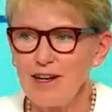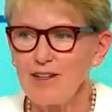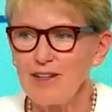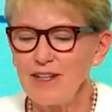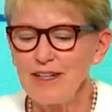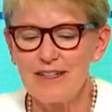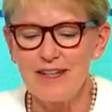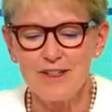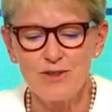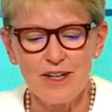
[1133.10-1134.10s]

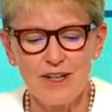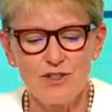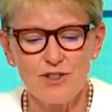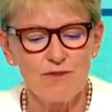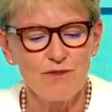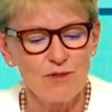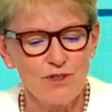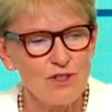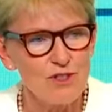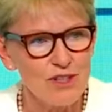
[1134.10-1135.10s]
Education for
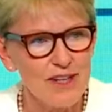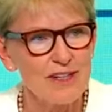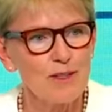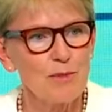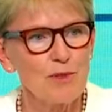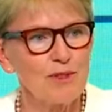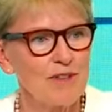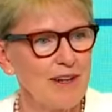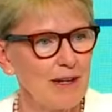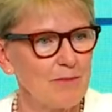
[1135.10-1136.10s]
Sustainable
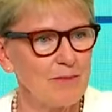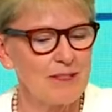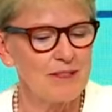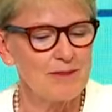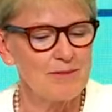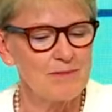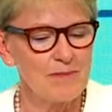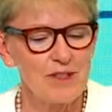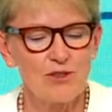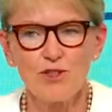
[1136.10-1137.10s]
Development, a
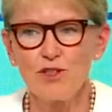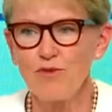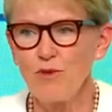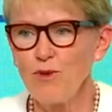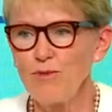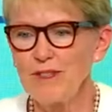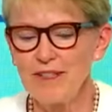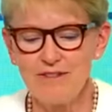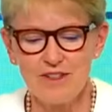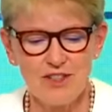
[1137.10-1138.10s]
transformative
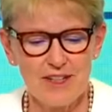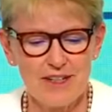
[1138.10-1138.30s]
agenda.